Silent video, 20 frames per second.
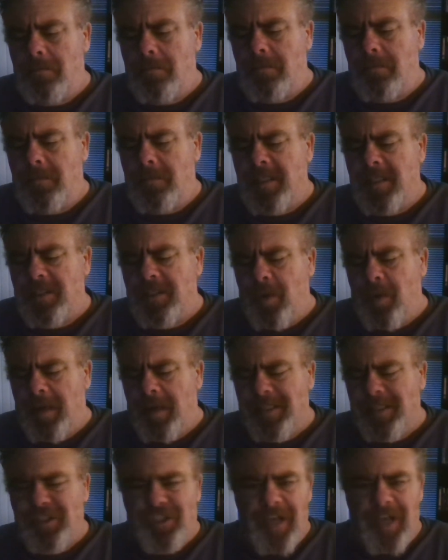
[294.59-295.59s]
this one
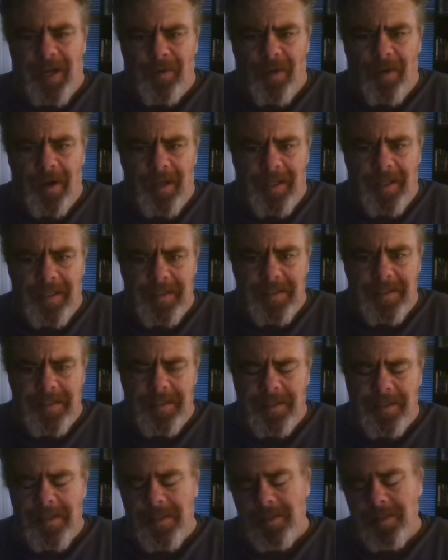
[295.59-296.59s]
in general,
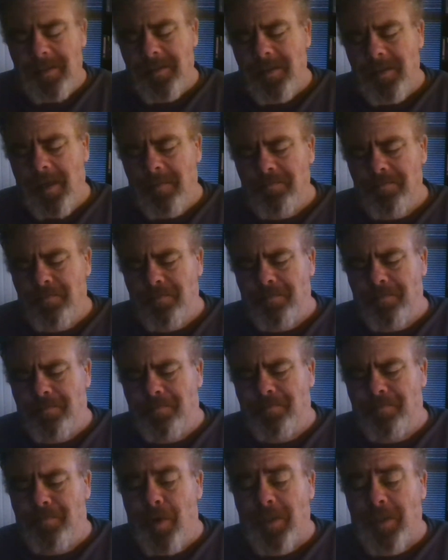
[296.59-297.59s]
and
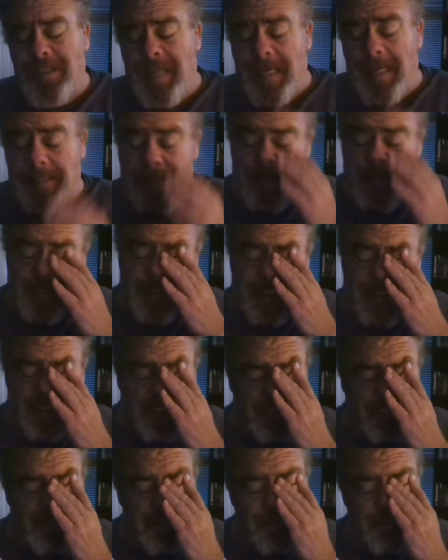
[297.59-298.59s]
books like
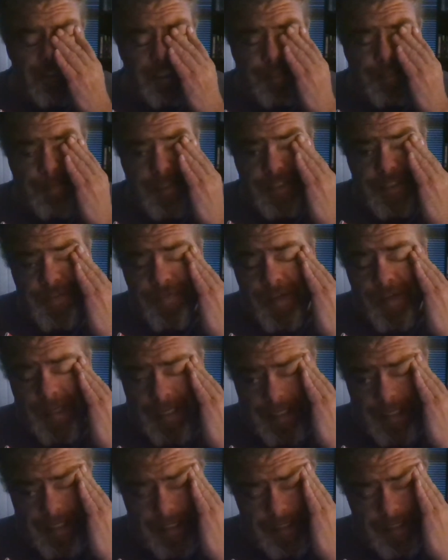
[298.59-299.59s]
this
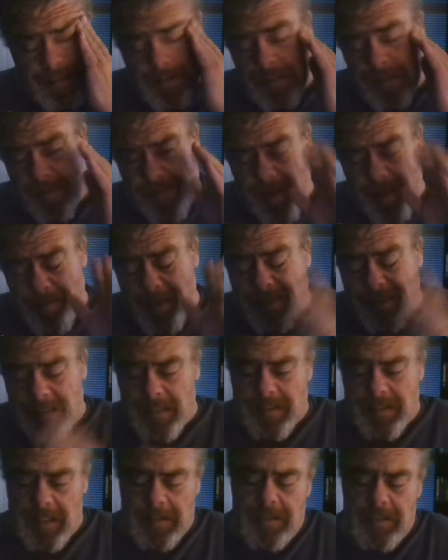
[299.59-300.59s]
specifically, if that makes any
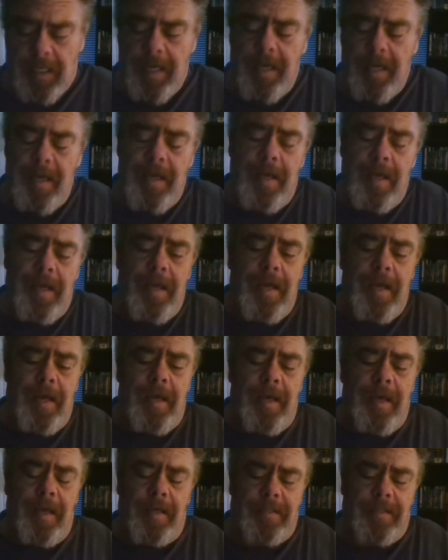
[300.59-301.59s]
sense,
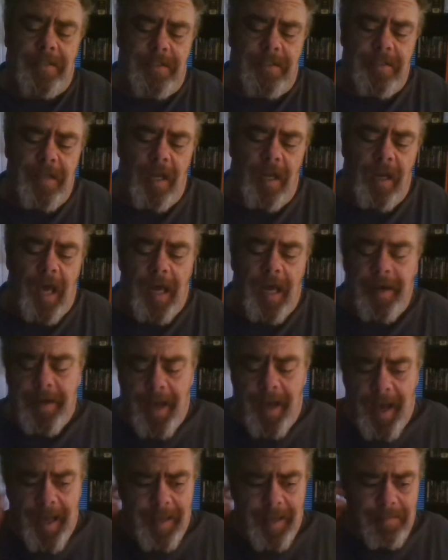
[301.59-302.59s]
is a lot of
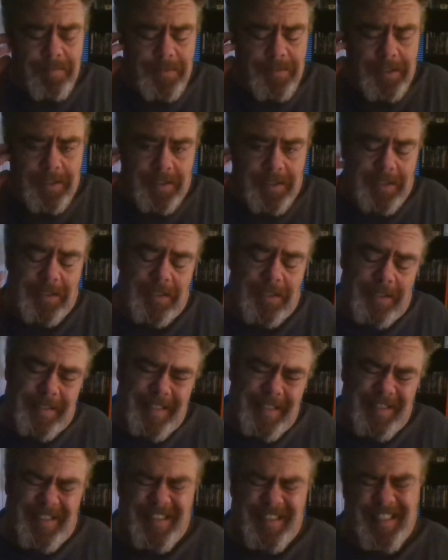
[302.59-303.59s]
times
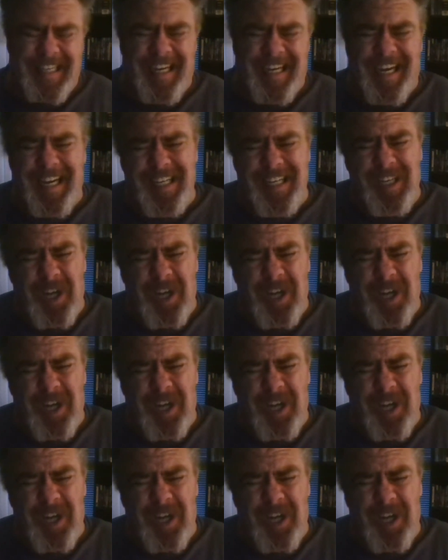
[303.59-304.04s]
it's kind of